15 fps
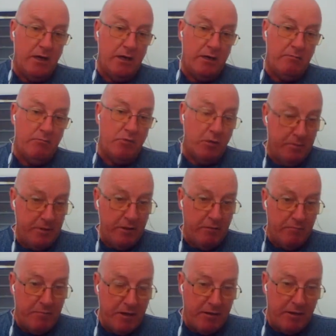property of
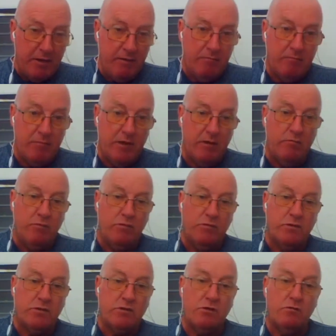methane. It will
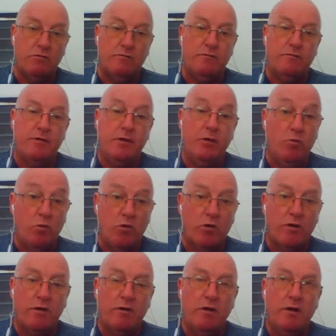dissolve in
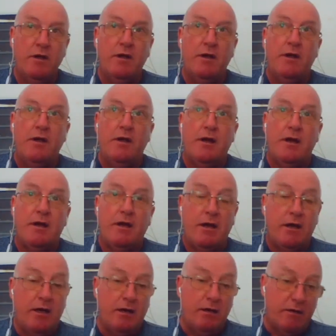water.
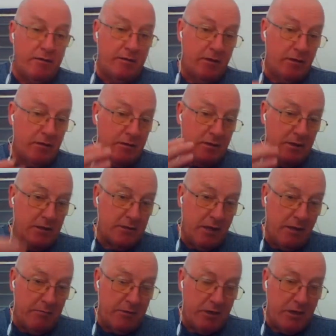I think the
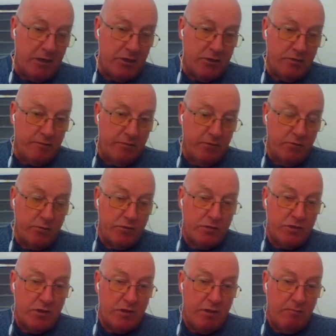sabotage of the Nord
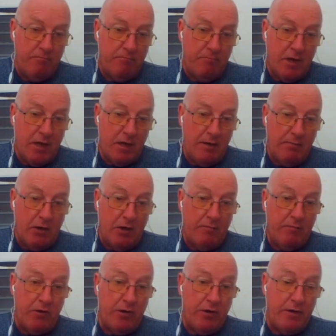Stream
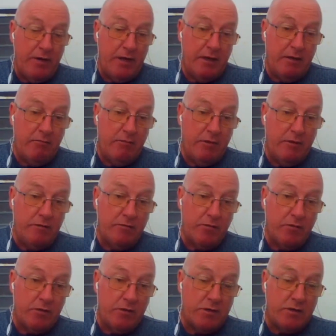pipeline there, where you've
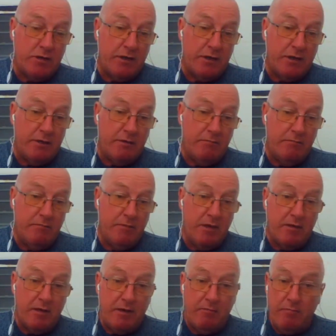got
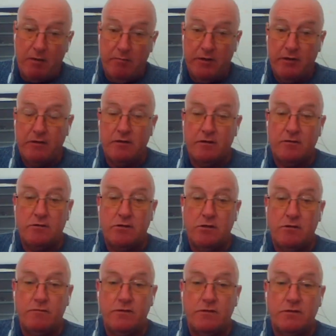methane bubbling to the
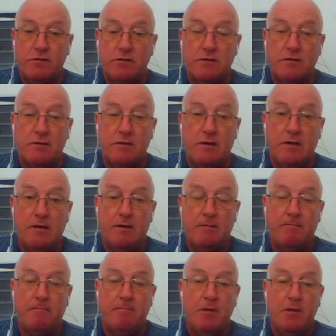surface,
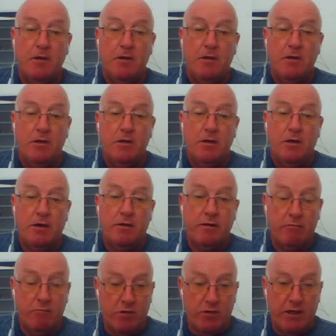I
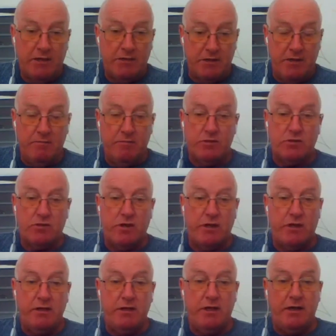think what that's
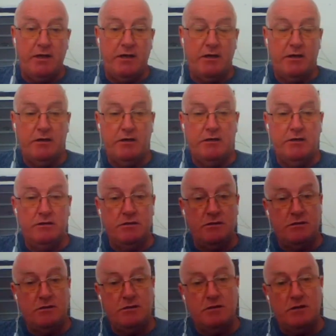demonstrating there
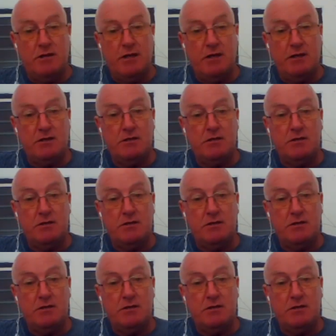is that